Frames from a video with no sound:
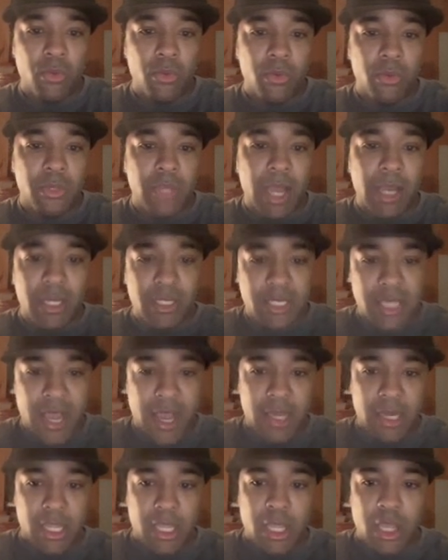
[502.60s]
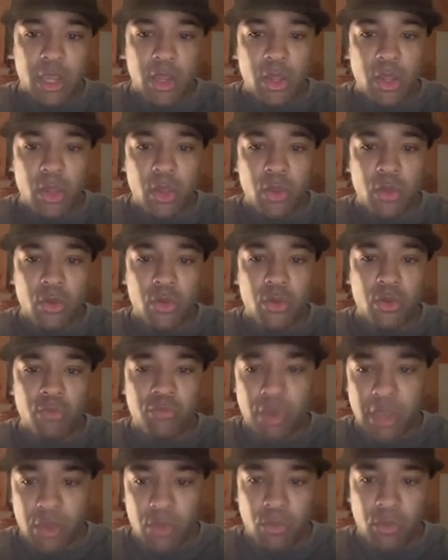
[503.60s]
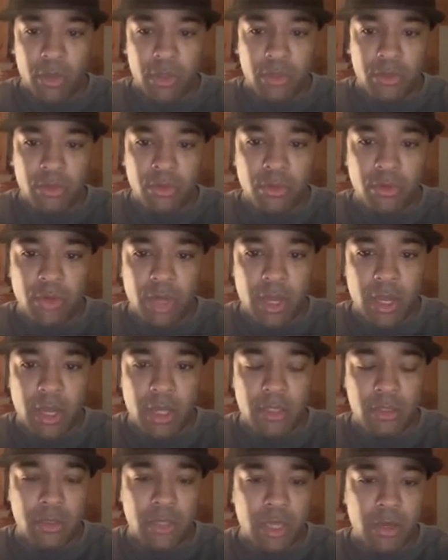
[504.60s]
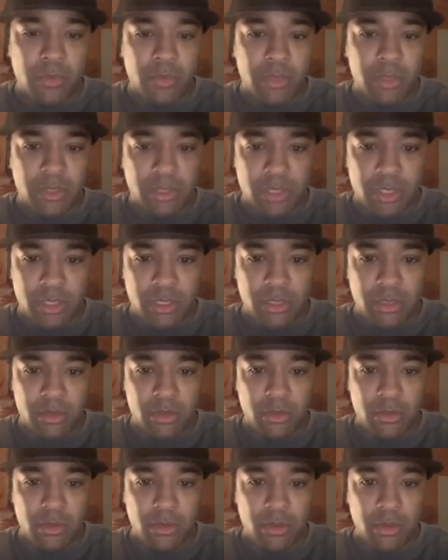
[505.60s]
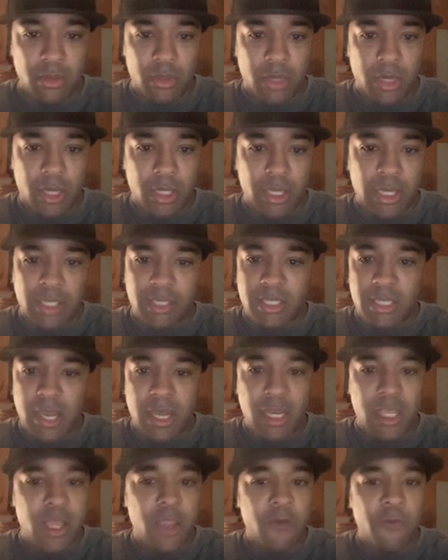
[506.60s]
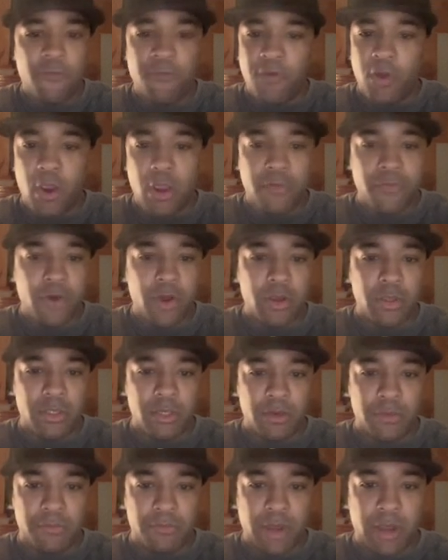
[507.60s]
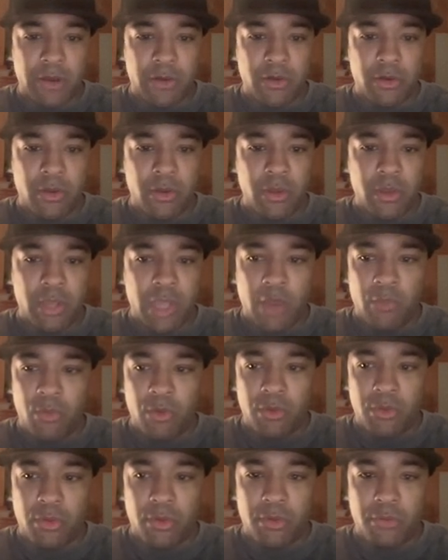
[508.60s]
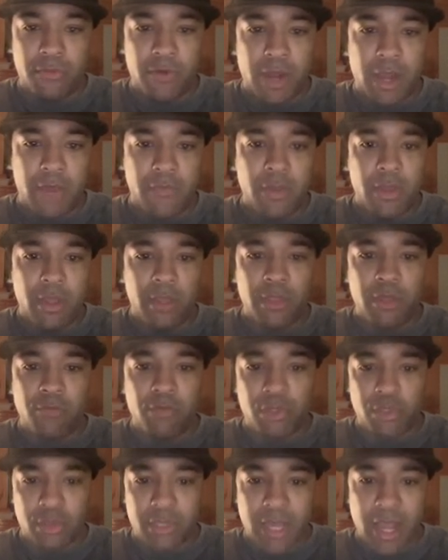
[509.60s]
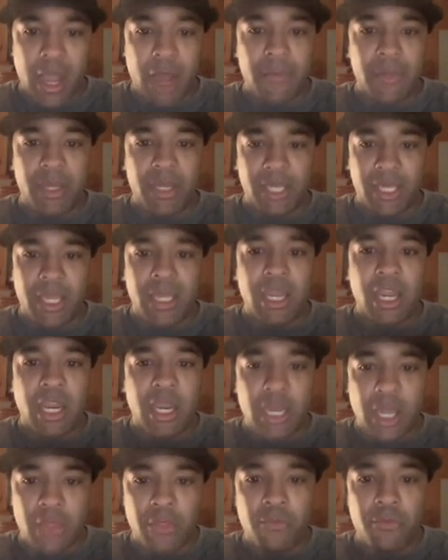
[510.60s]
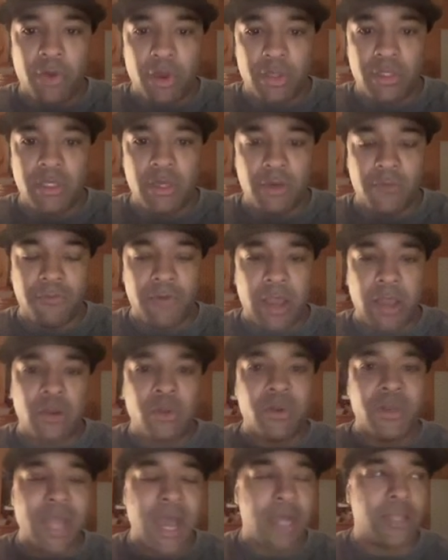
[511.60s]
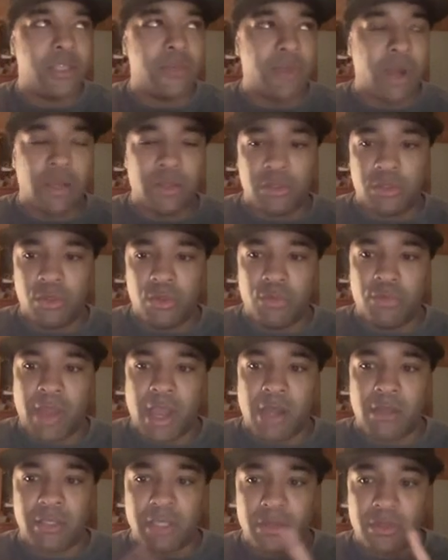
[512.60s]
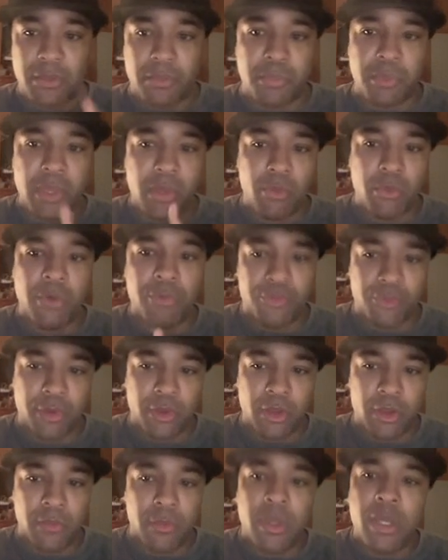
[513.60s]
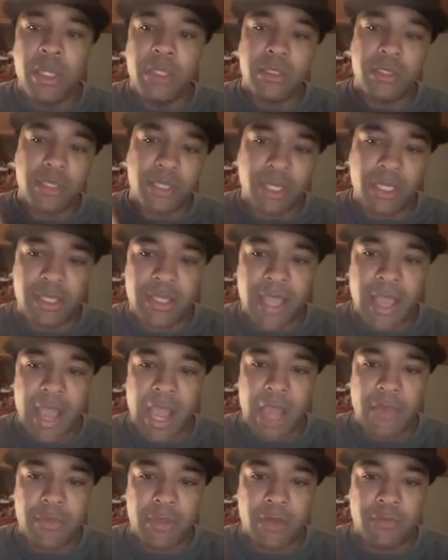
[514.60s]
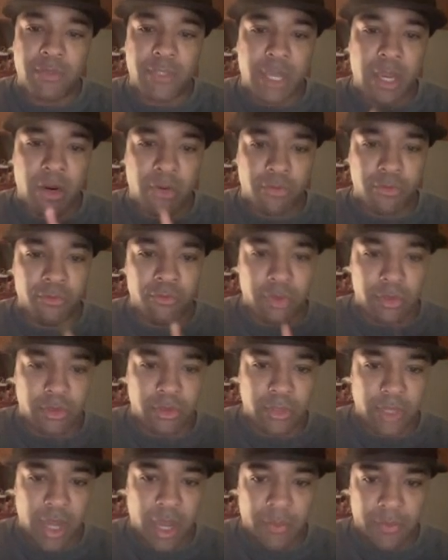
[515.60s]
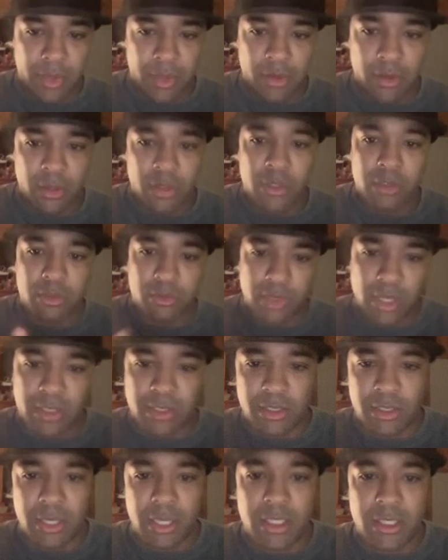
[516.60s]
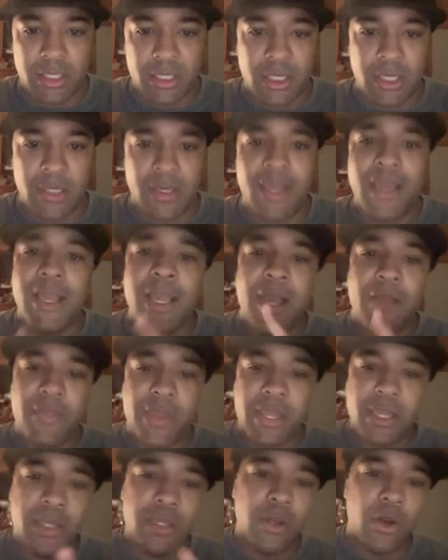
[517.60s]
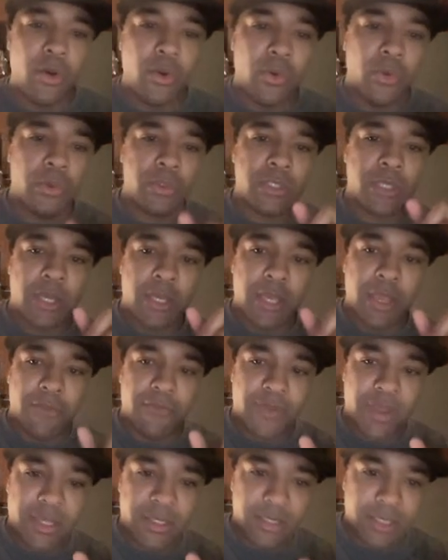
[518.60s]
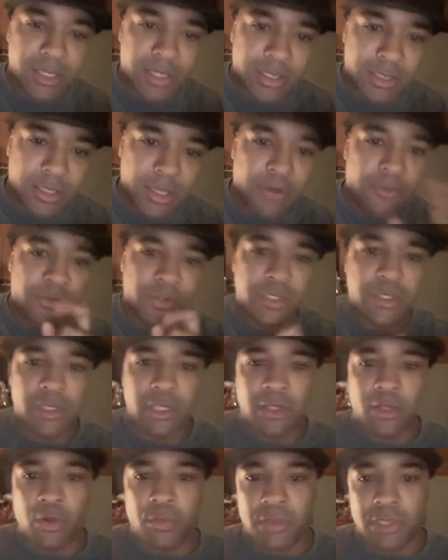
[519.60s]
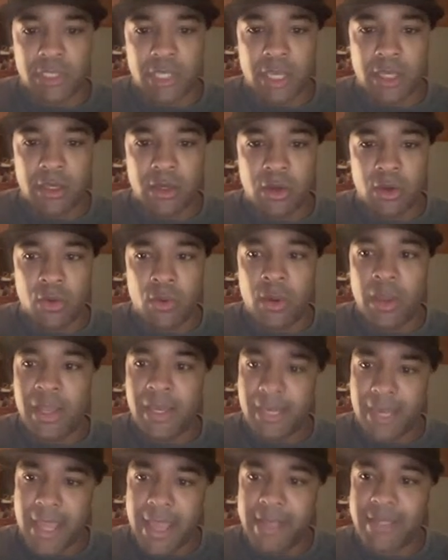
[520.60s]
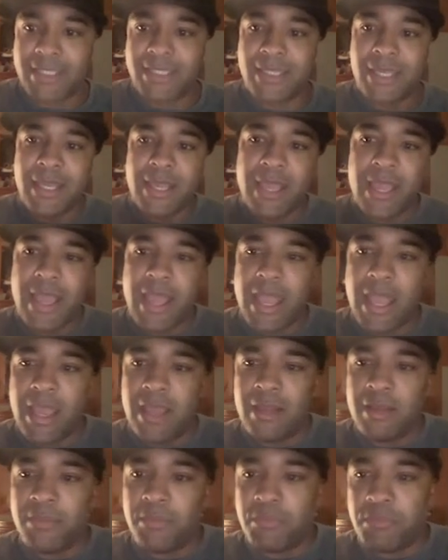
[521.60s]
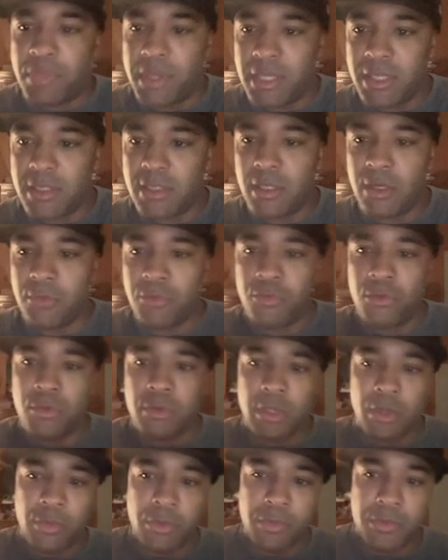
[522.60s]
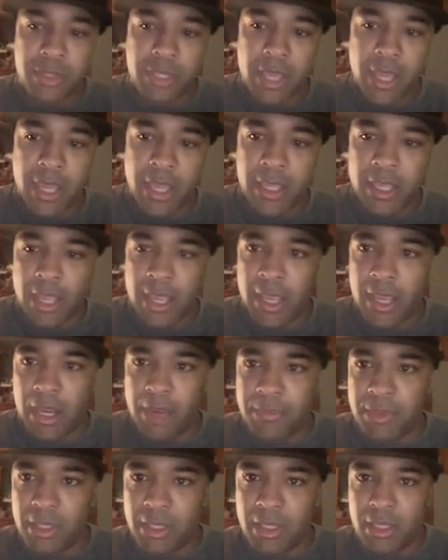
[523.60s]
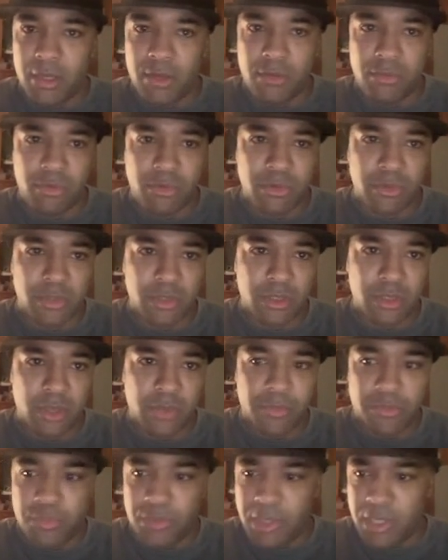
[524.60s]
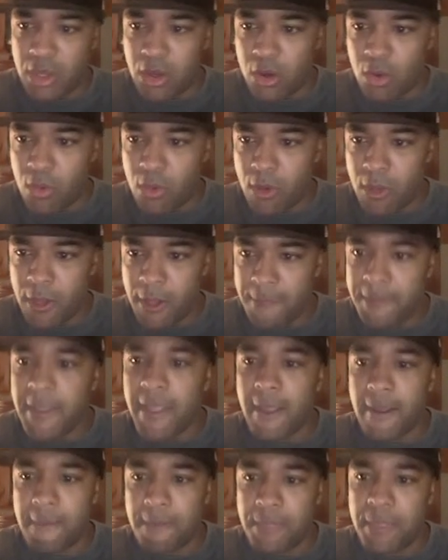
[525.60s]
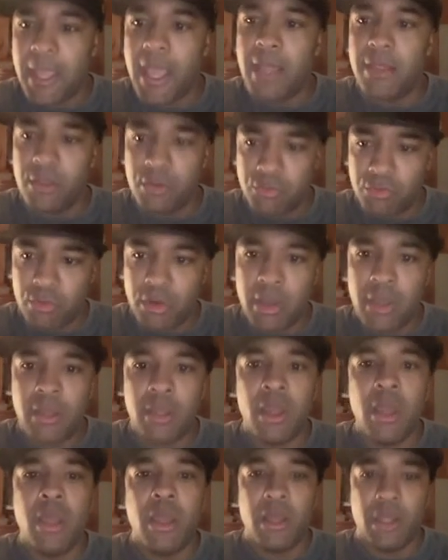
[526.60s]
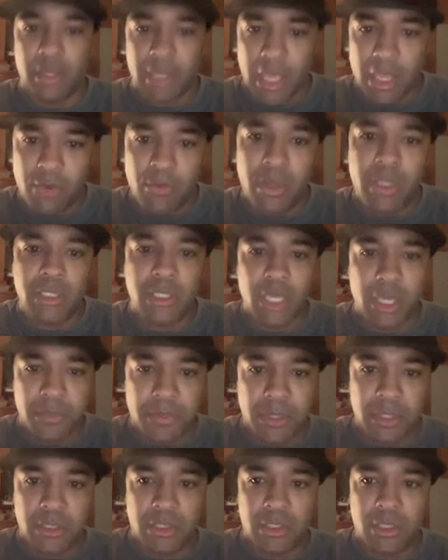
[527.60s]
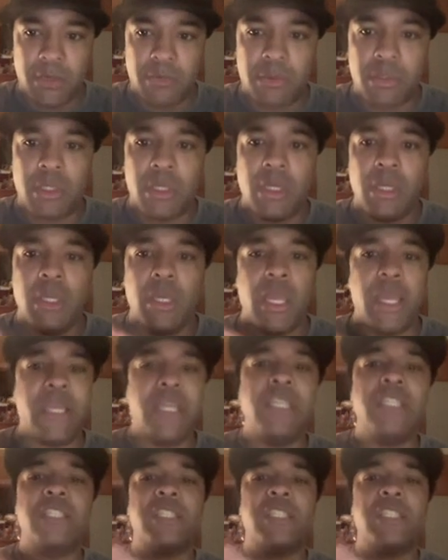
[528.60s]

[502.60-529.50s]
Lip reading: Nakatani, great win, unanimous decision. Nakatani, very, very tough fighter at 135. Then Richard Kami, again, another very tough fighter, knocked him out in two rounds. That was a big win for him to get that IBF title from Richard Kami in 2019. And then he goes and faces Vasily Lomachenko next and beats him for WBA and I believe, what was it, WBO? Yeah, and the ring lightweight championships. He's